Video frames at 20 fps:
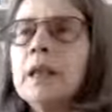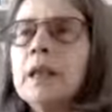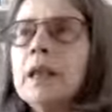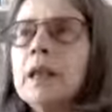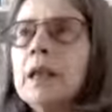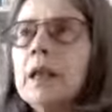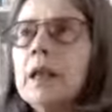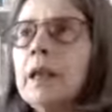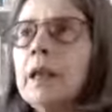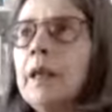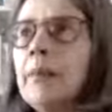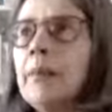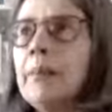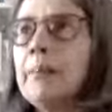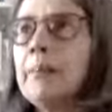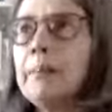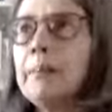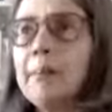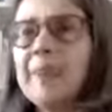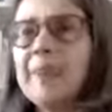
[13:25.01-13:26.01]

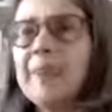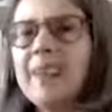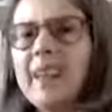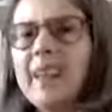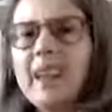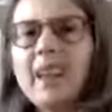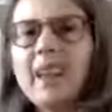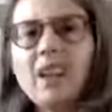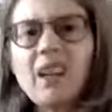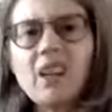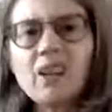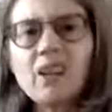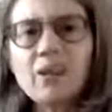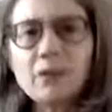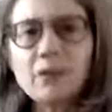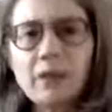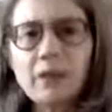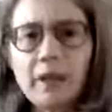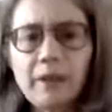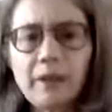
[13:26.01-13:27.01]
but they
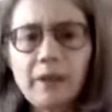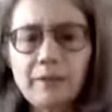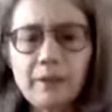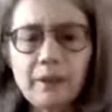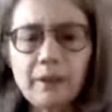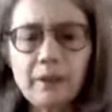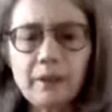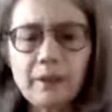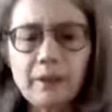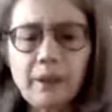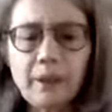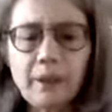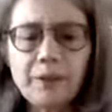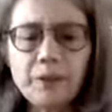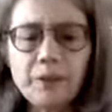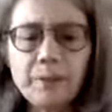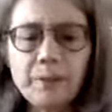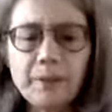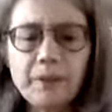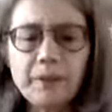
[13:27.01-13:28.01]
also have that
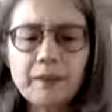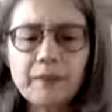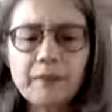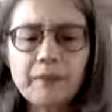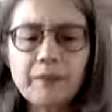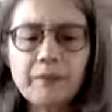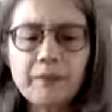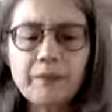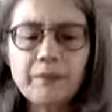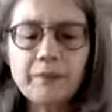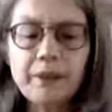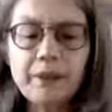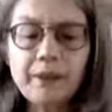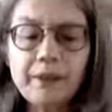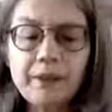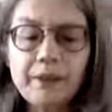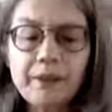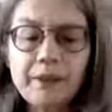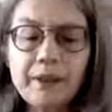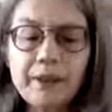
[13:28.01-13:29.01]
aspect of the
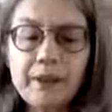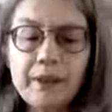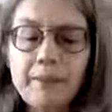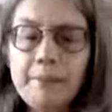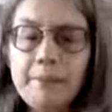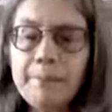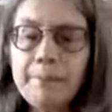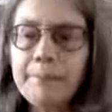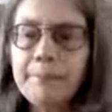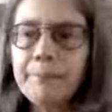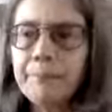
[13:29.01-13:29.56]
fear in them.